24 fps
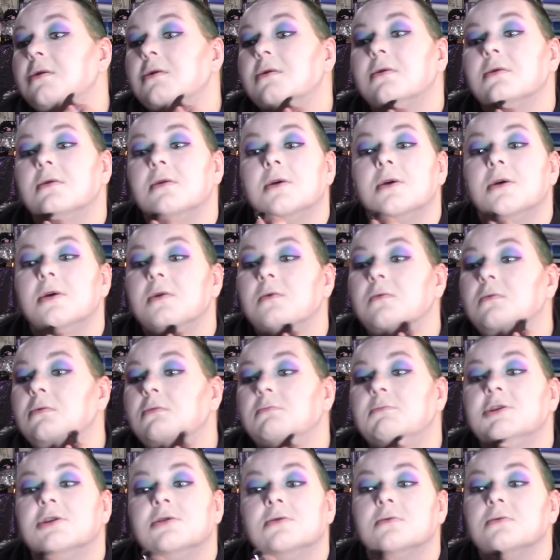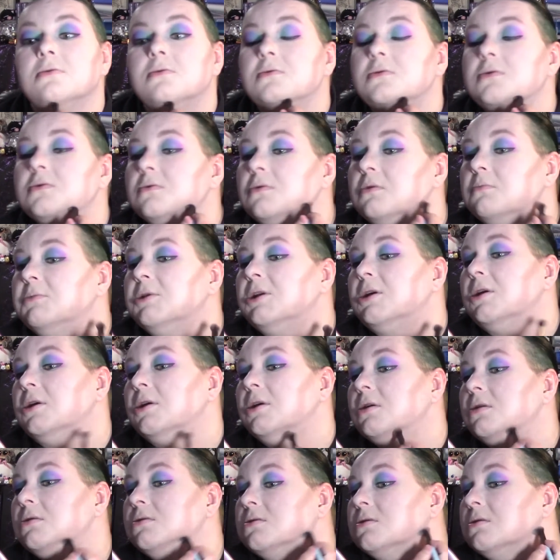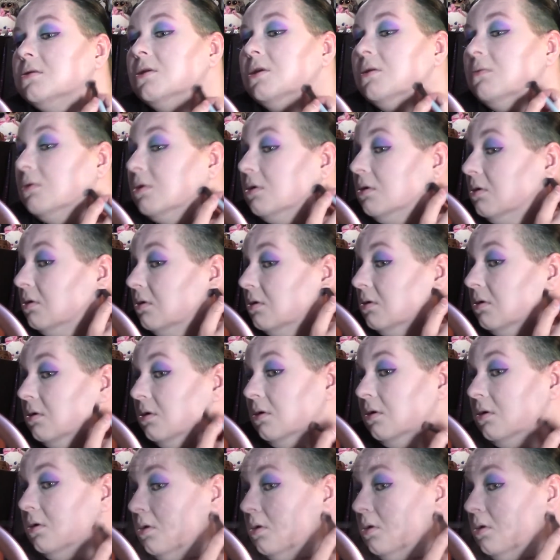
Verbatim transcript: And I will be sure to oblige in that regard.